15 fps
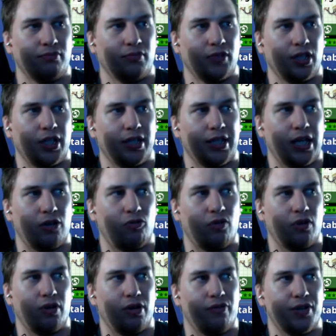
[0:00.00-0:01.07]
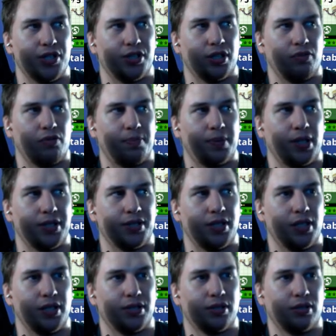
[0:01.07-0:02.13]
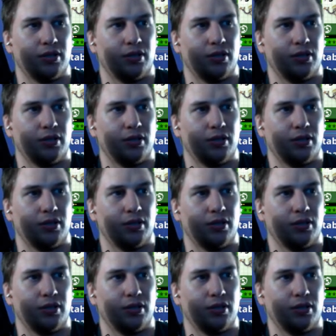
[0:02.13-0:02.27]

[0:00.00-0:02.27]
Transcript: And that'll eventually replace this.